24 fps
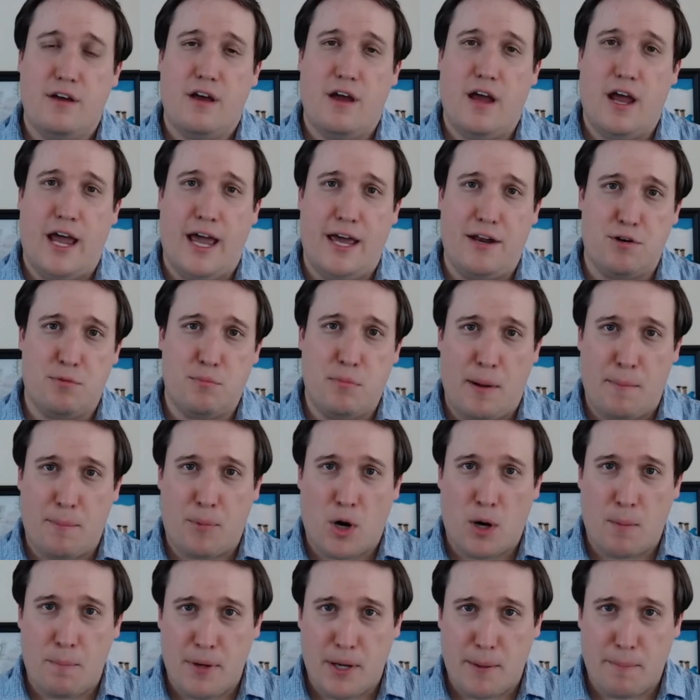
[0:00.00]
And
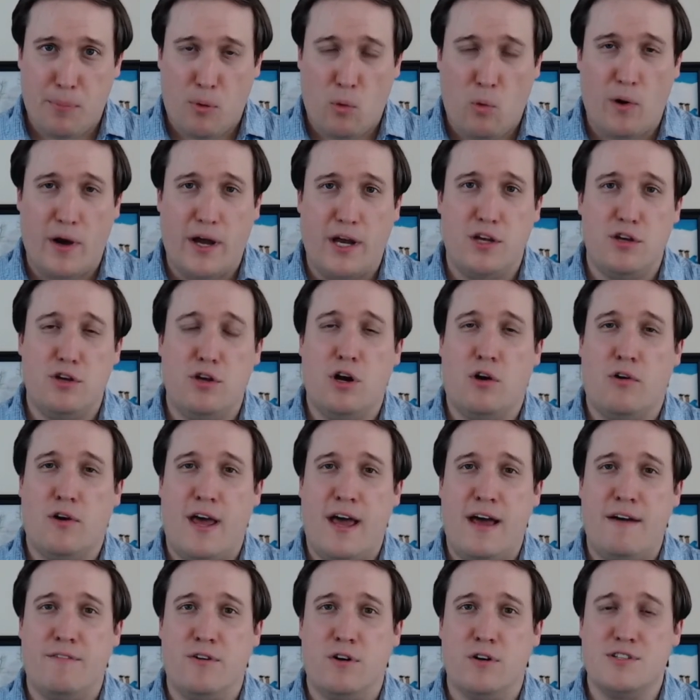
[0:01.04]
remember a big point, you don't
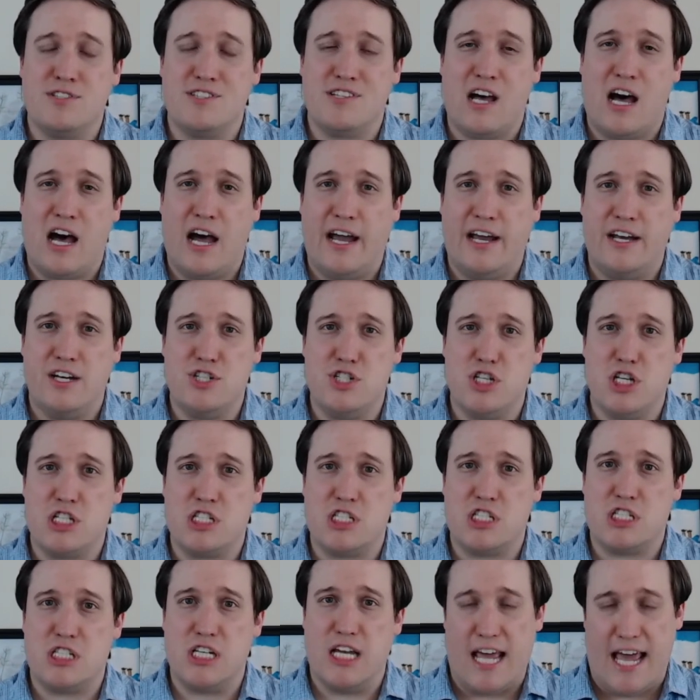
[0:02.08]
ever sign
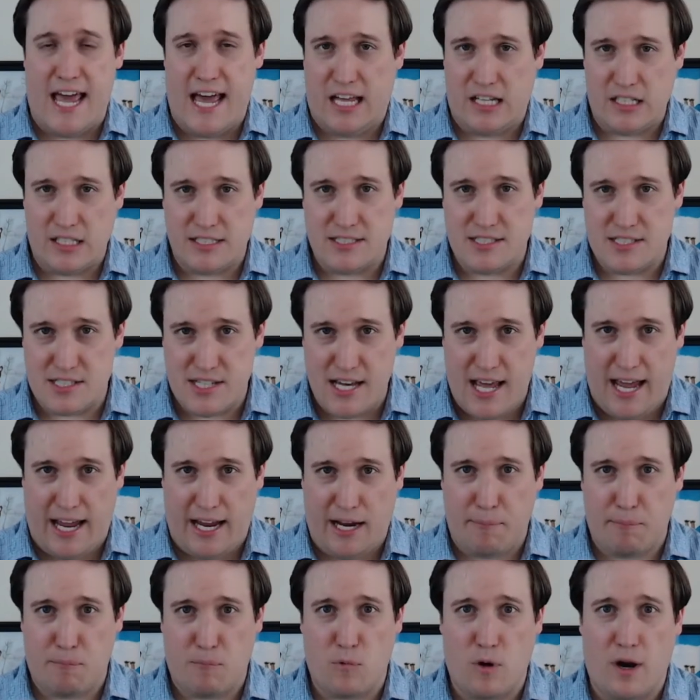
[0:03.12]
just Helen's
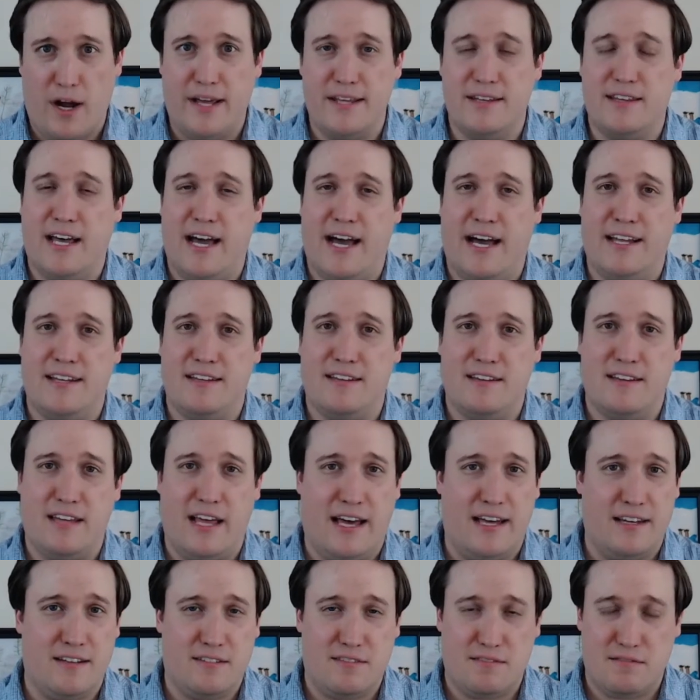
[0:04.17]
name, right?
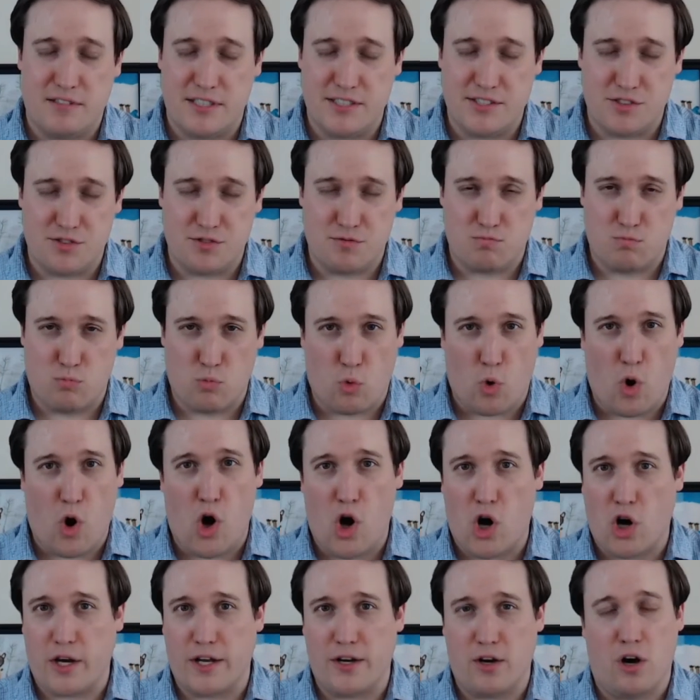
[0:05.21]
That is
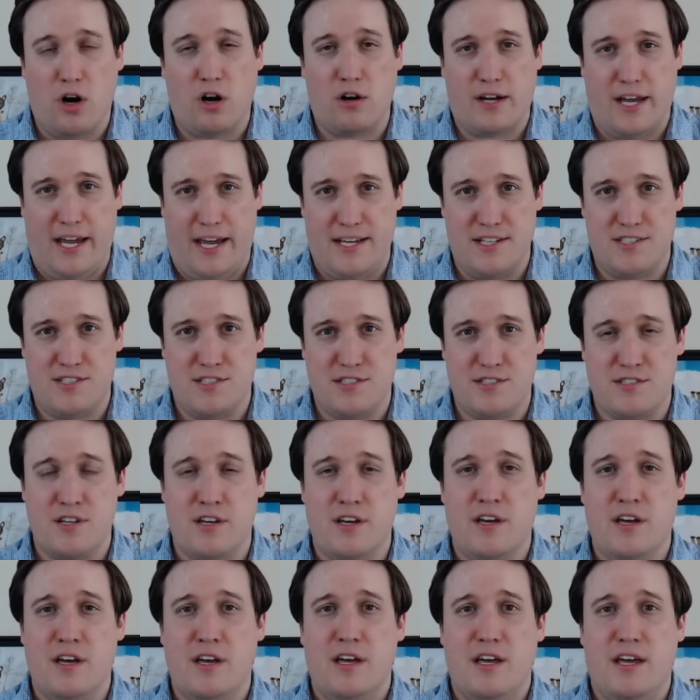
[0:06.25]
wrong in all cases.
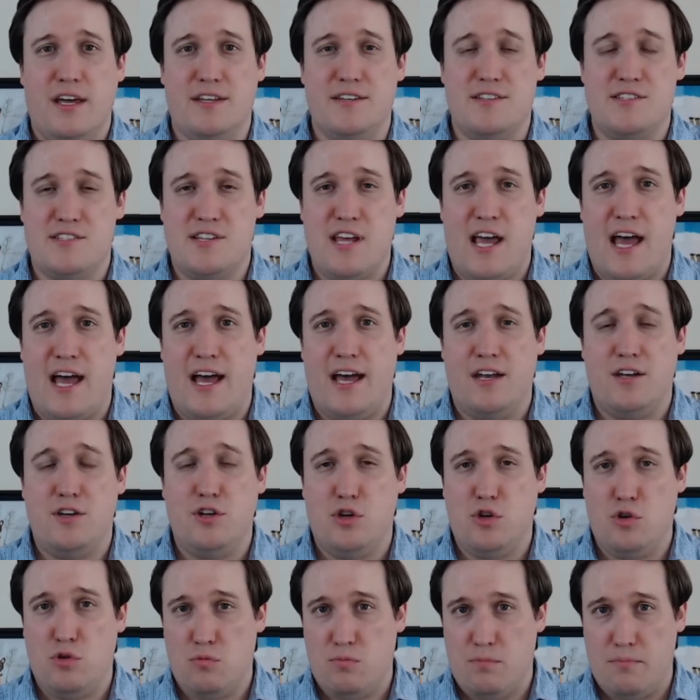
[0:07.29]
Instead,
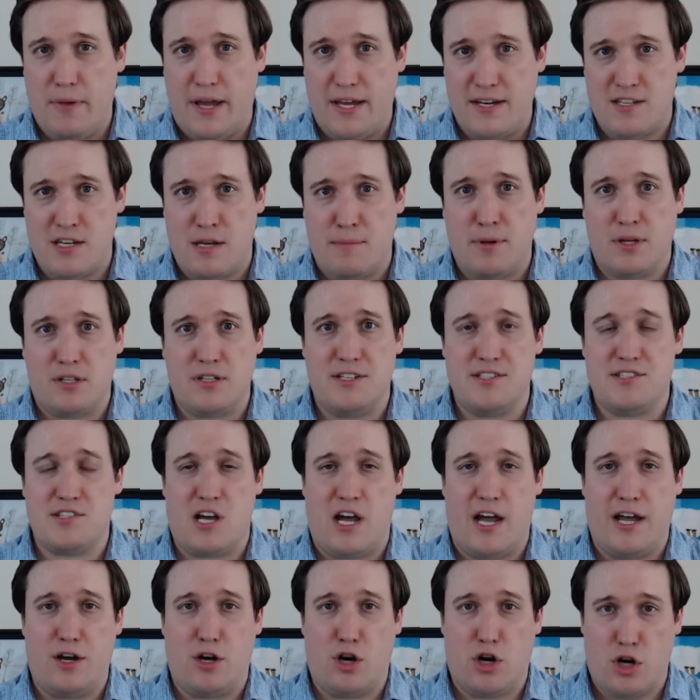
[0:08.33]
you may typically
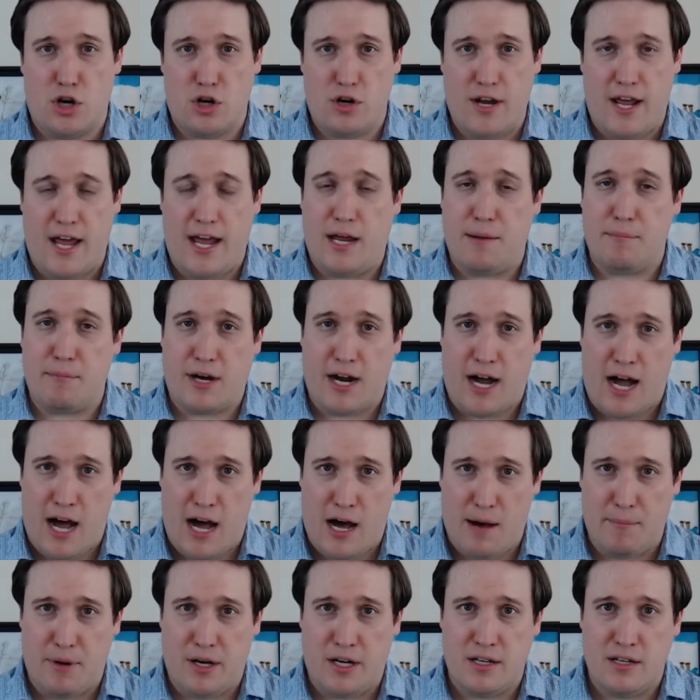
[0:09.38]
sign her name,
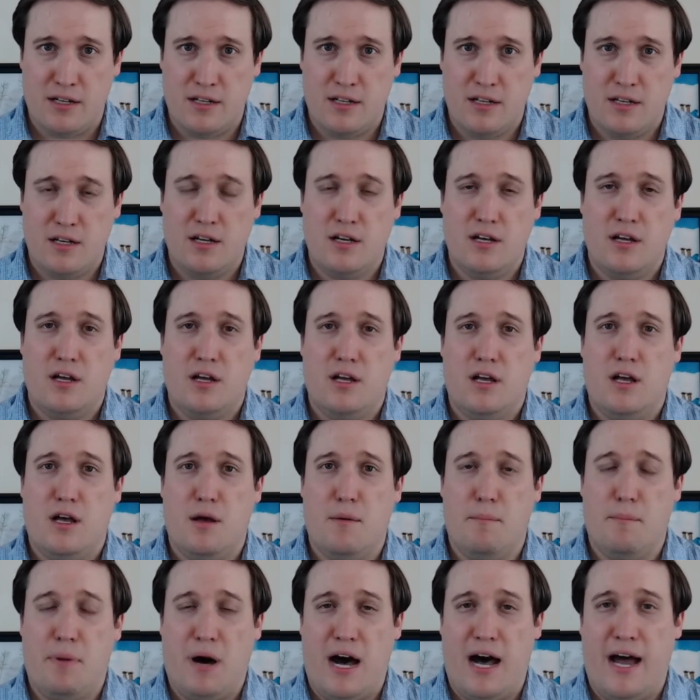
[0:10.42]
comma,
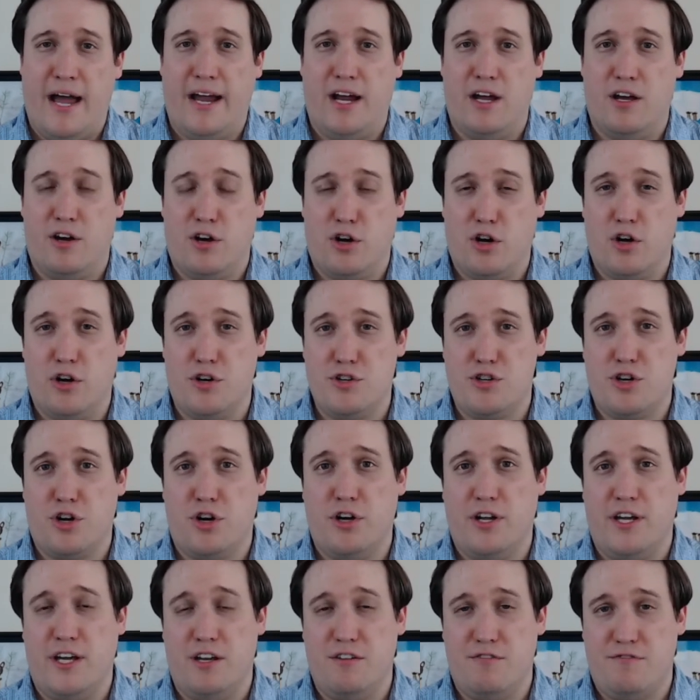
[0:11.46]
by her
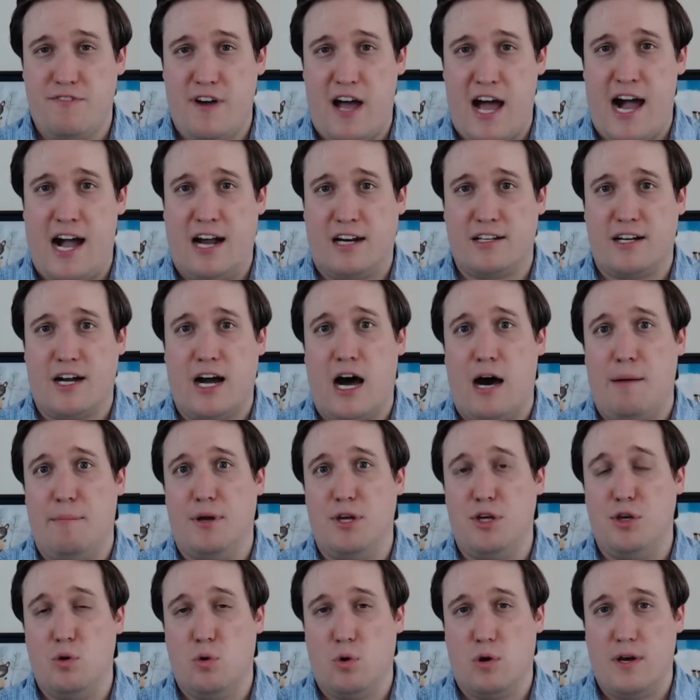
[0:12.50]
attorney in fact, comma,
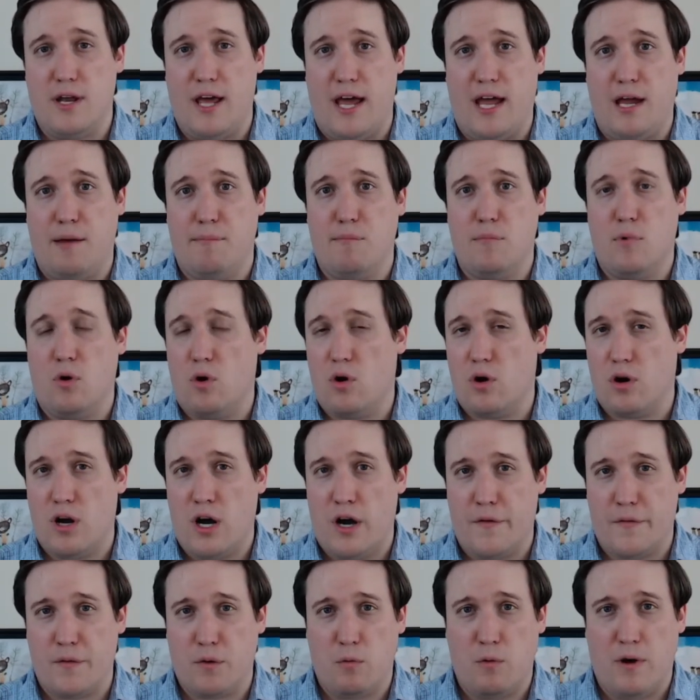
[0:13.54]
your name, or
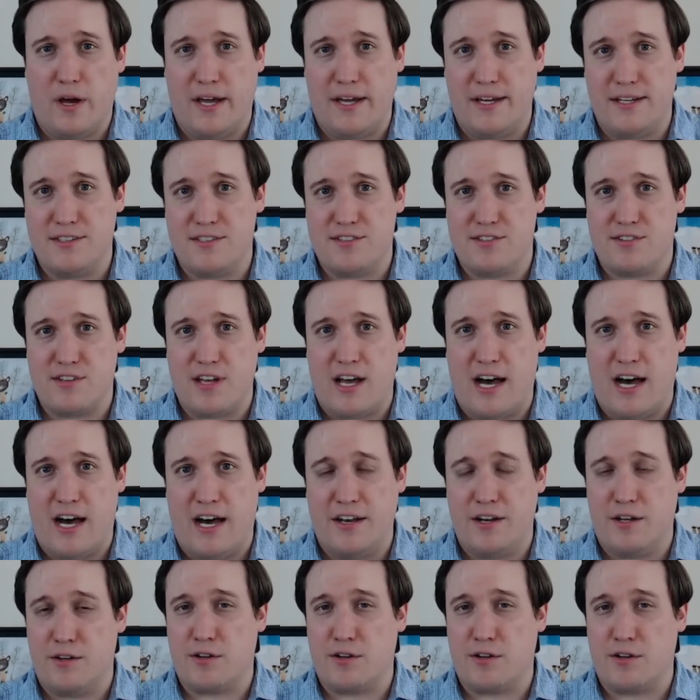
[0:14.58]
other ways, another